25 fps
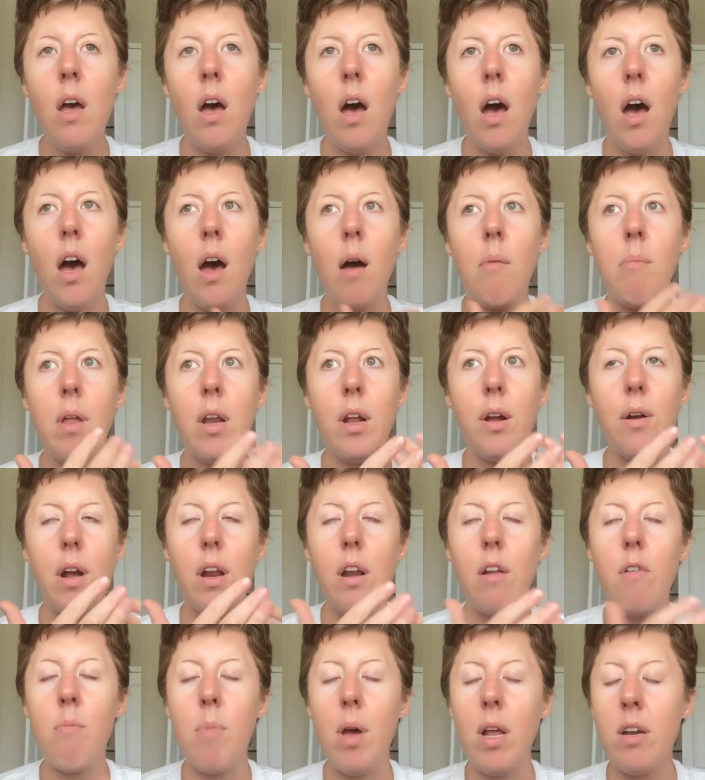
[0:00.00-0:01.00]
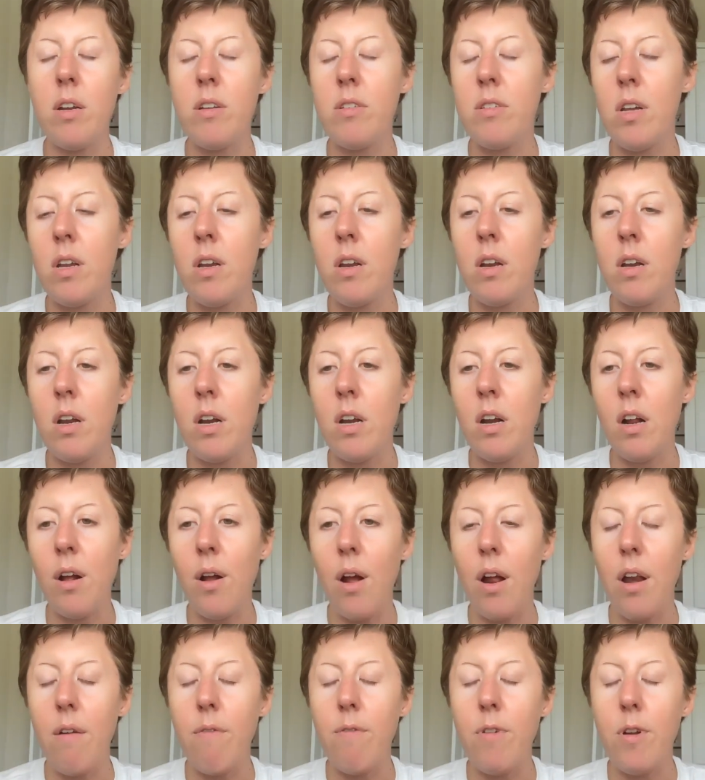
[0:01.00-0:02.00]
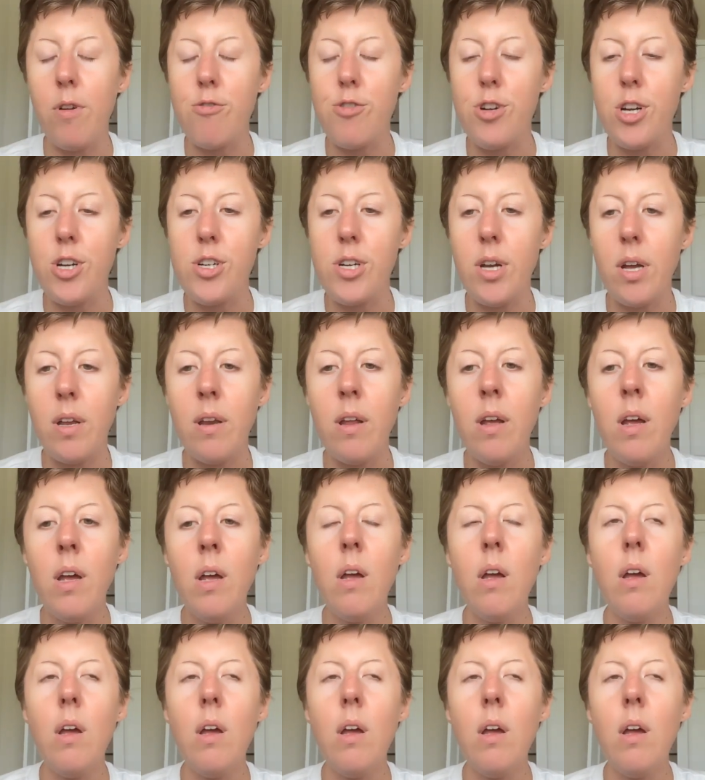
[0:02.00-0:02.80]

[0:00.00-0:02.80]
integrative medicine and integrative nutrition.